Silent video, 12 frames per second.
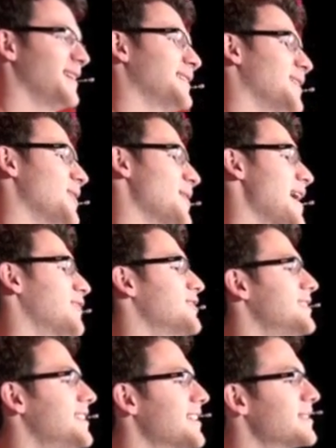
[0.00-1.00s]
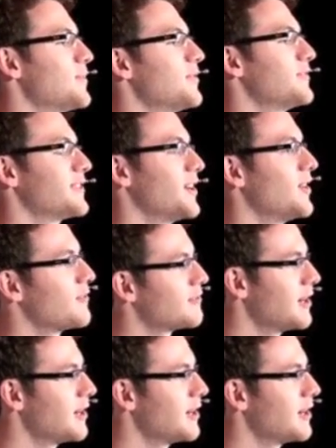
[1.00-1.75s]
So after 6 months of